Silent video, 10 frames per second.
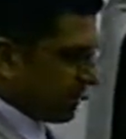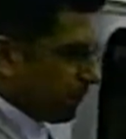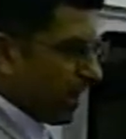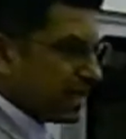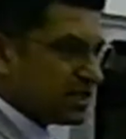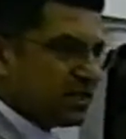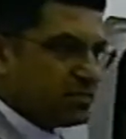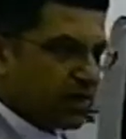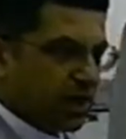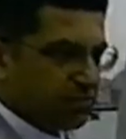the weight
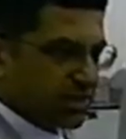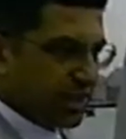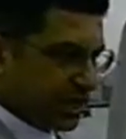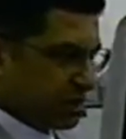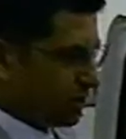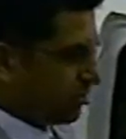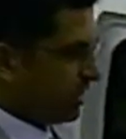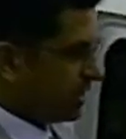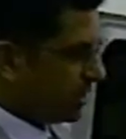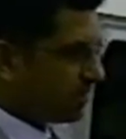becomes an issue.
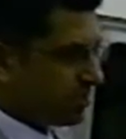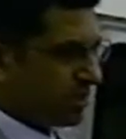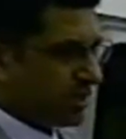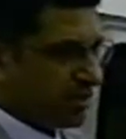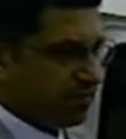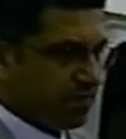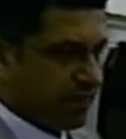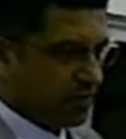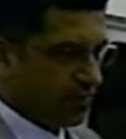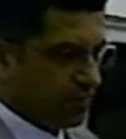In this particular
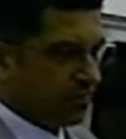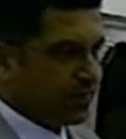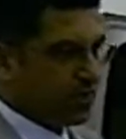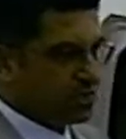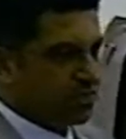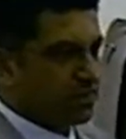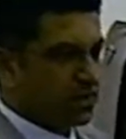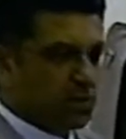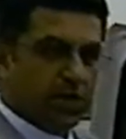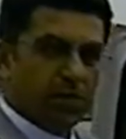vehicle, because of
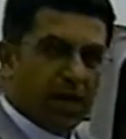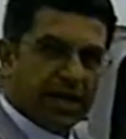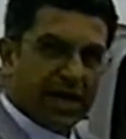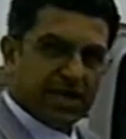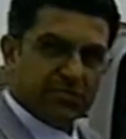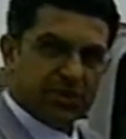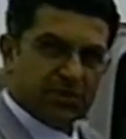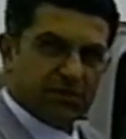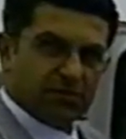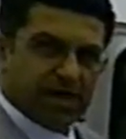the unibody
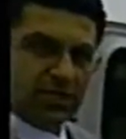aspect of